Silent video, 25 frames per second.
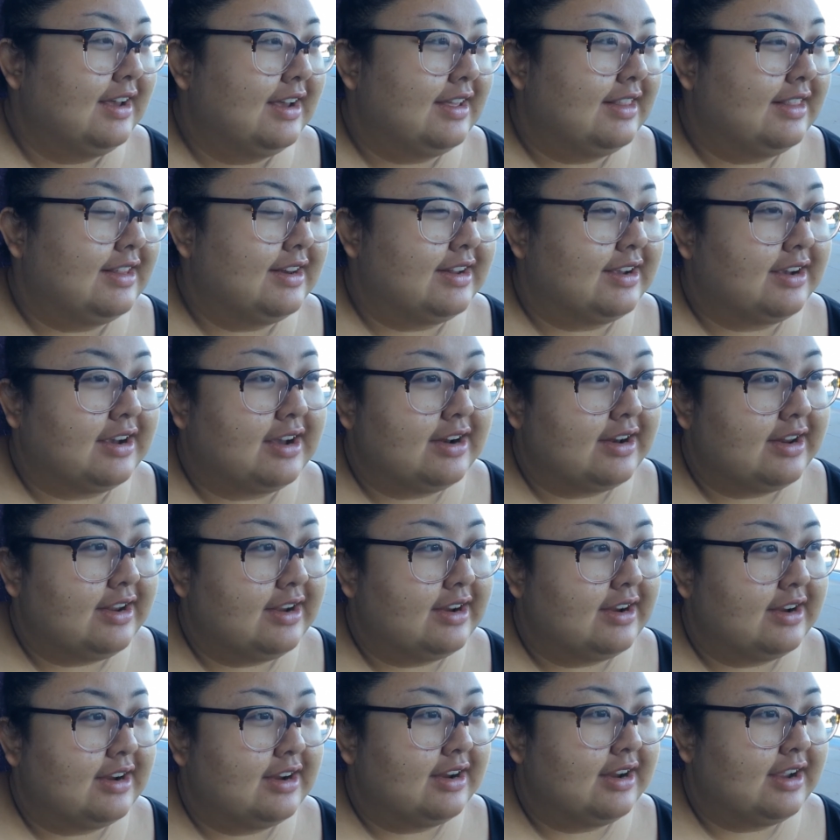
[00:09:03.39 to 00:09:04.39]
And then I got
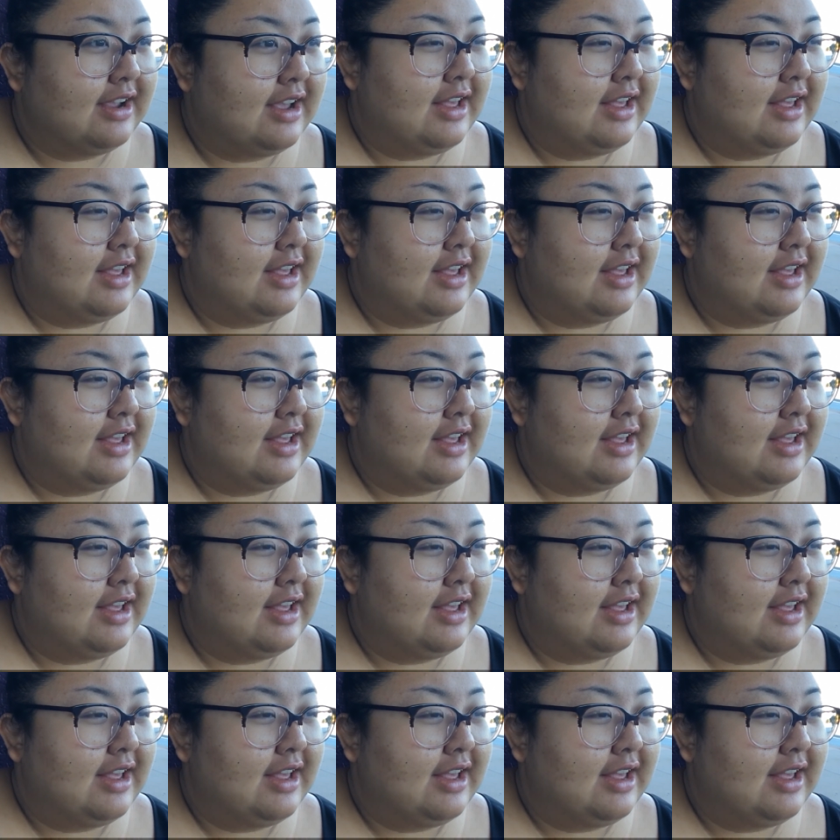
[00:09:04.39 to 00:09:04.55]
here,